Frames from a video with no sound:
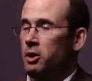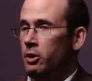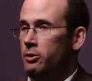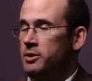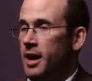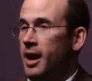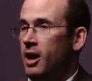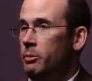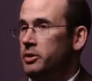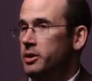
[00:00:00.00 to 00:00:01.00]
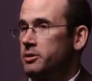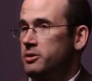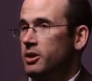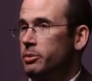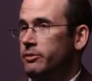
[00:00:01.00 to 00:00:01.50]
earn now because
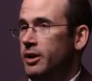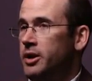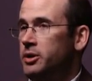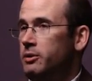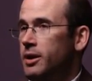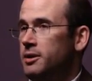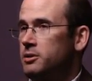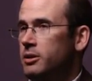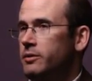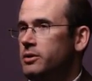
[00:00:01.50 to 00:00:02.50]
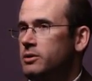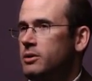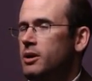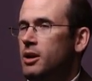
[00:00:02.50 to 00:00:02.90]
they're providing you that service,